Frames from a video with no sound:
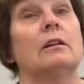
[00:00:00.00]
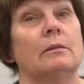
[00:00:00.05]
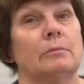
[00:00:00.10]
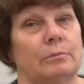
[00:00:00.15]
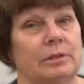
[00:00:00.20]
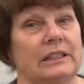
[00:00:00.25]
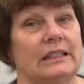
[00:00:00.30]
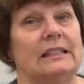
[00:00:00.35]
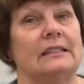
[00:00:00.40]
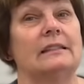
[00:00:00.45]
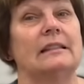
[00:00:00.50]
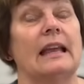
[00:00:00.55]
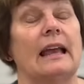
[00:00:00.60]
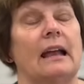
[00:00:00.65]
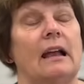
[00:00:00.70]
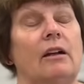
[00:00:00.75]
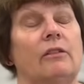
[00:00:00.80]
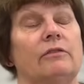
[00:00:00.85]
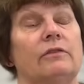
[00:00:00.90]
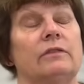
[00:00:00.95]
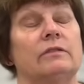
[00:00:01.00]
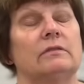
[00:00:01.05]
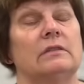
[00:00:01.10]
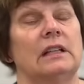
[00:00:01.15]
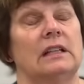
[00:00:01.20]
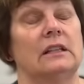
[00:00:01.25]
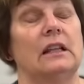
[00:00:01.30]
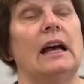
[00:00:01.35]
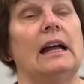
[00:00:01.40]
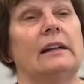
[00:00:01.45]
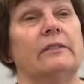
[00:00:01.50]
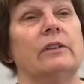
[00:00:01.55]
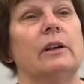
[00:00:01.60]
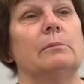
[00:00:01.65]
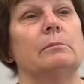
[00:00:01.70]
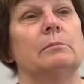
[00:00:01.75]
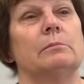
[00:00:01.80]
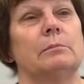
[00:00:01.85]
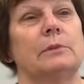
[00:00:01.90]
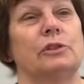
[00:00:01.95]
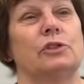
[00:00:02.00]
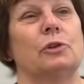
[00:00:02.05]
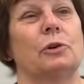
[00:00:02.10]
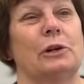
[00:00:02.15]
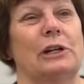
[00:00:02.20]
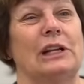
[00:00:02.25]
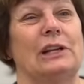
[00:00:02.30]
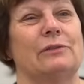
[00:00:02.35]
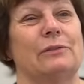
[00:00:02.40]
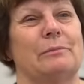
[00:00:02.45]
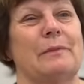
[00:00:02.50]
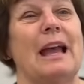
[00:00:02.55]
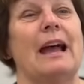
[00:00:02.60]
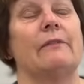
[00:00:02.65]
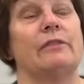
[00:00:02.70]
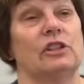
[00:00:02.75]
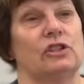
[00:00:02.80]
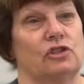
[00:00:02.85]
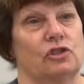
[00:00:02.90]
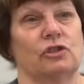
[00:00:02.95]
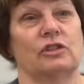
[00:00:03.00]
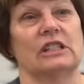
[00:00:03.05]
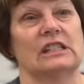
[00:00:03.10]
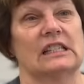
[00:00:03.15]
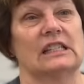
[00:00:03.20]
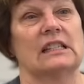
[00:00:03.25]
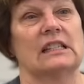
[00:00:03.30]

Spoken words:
please have a lot of them, majority of them have insurance.